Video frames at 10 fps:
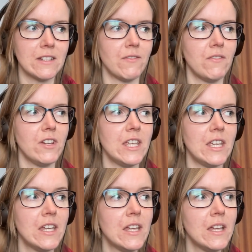could have a
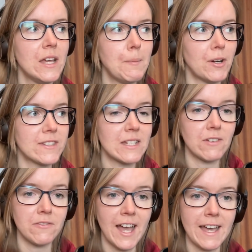really
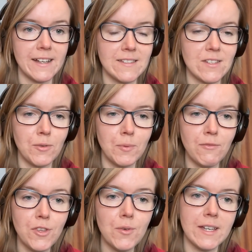positive effect. If
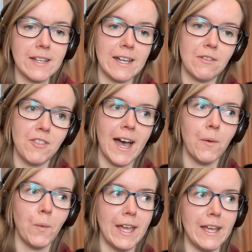we view it kind of
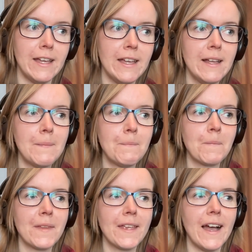that way,
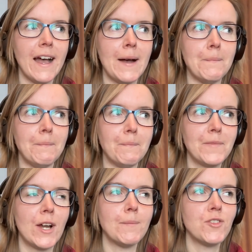
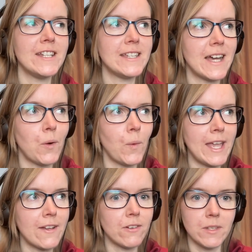I'm trying to get
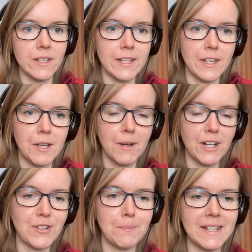away from the kind of
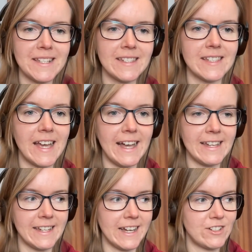commercial business
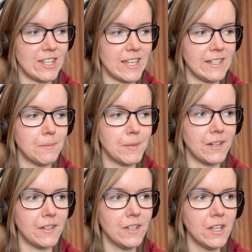head and actually think
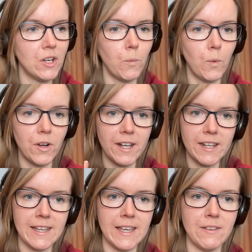about, what
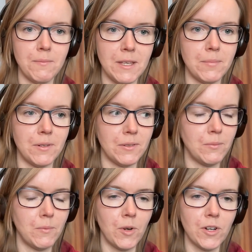can I give
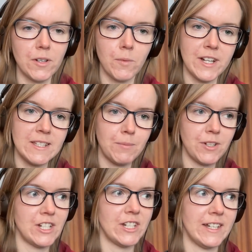people? What
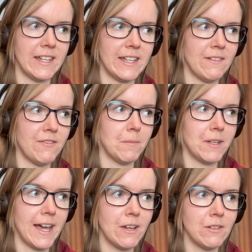inspiration can I give them?
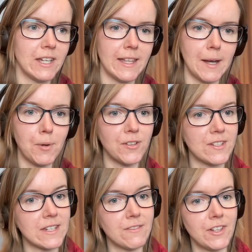And how can that
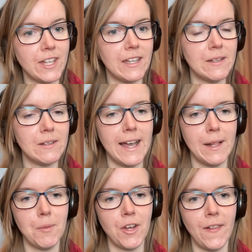positively
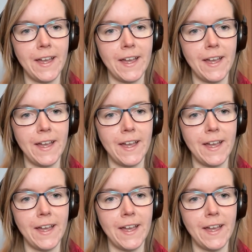help their